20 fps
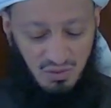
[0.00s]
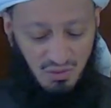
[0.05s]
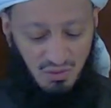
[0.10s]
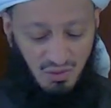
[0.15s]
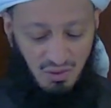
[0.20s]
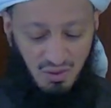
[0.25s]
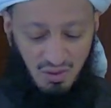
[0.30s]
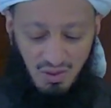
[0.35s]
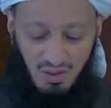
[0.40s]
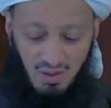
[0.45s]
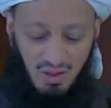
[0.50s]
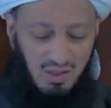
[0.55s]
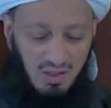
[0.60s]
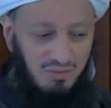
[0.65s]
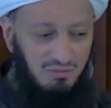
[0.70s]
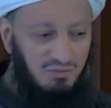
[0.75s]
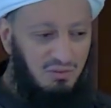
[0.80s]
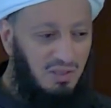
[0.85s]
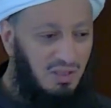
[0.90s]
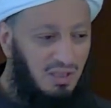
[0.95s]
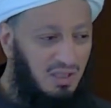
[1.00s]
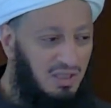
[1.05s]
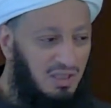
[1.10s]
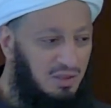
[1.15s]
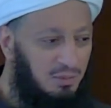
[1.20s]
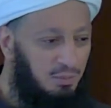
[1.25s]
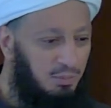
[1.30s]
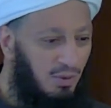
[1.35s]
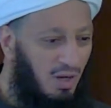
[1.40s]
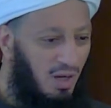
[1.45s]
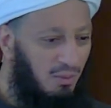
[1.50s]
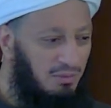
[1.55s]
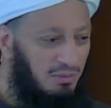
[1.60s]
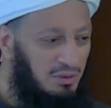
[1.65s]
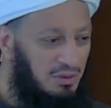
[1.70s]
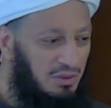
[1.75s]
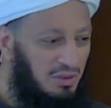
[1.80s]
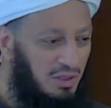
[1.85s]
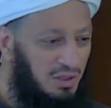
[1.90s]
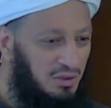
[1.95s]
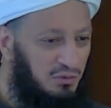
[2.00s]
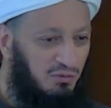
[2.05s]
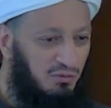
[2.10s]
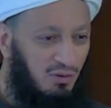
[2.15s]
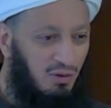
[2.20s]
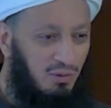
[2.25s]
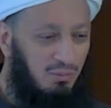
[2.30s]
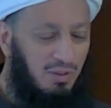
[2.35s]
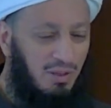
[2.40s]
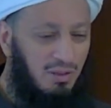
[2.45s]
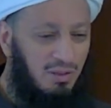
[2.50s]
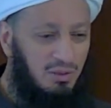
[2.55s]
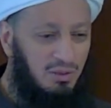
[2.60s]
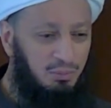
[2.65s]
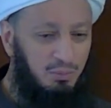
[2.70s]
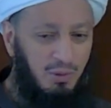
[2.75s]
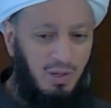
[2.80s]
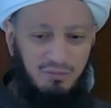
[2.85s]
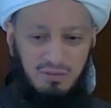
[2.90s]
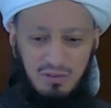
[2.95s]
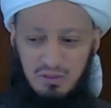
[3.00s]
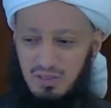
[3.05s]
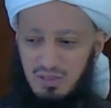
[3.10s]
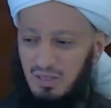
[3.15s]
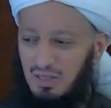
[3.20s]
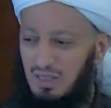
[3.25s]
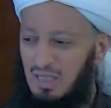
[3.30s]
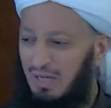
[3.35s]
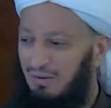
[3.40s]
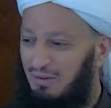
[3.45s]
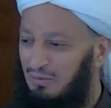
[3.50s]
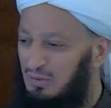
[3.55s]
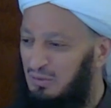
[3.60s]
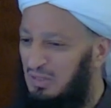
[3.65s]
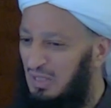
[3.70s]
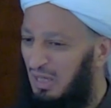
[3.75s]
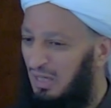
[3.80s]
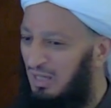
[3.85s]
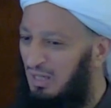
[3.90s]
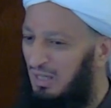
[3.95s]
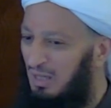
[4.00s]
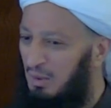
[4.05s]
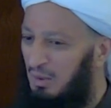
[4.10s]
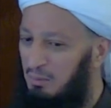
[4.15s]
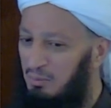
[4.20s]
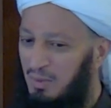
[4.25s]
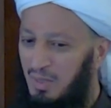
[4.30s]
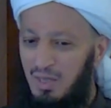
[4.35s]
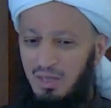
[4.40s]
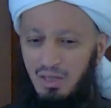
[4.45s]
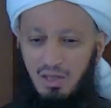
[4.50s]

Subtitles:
All of these promises from Prophet sallallahu alaihi wasallam,